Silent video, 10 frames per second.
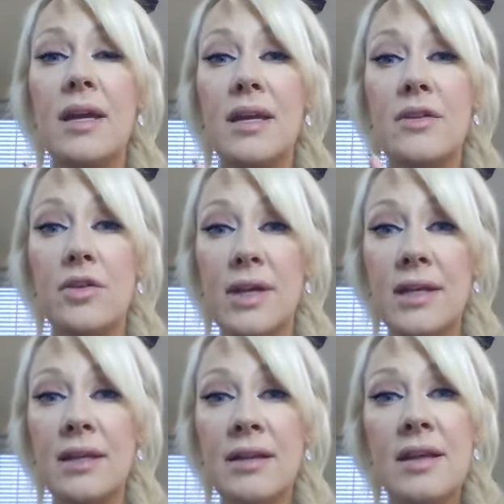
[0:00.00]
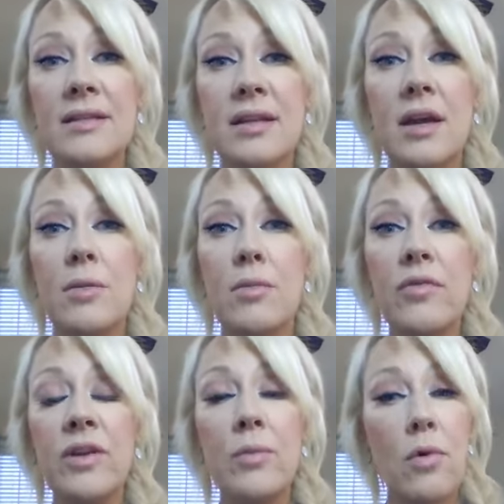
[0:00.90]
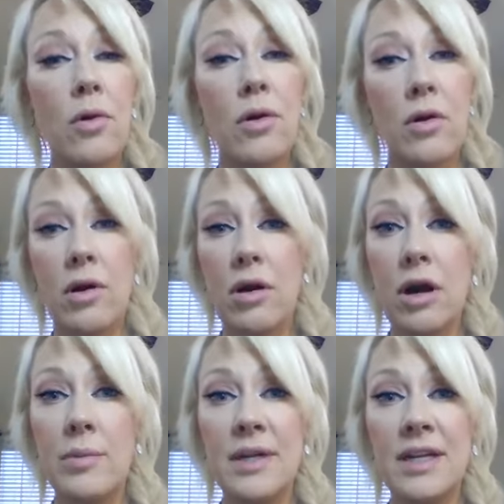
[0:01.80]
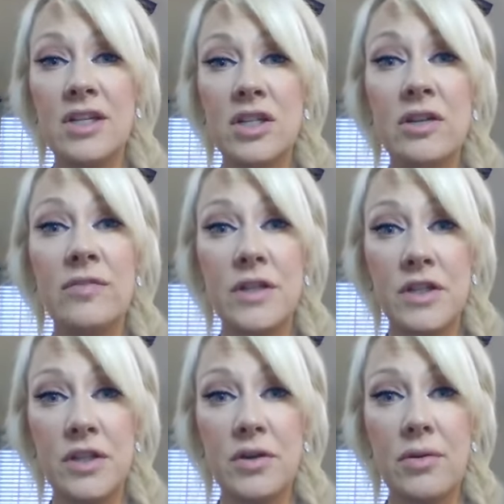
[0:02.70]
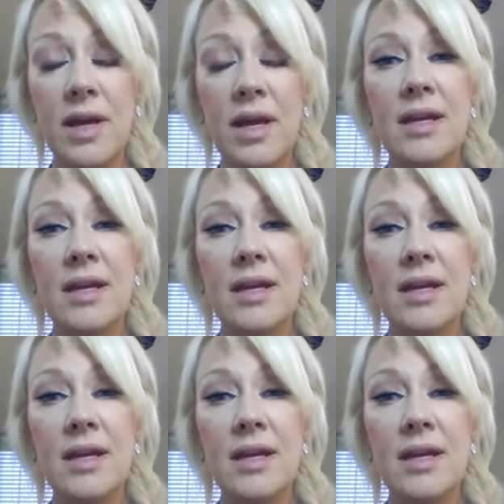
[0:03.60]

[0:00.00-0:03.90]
either eating less, moving more, or a combination of the two.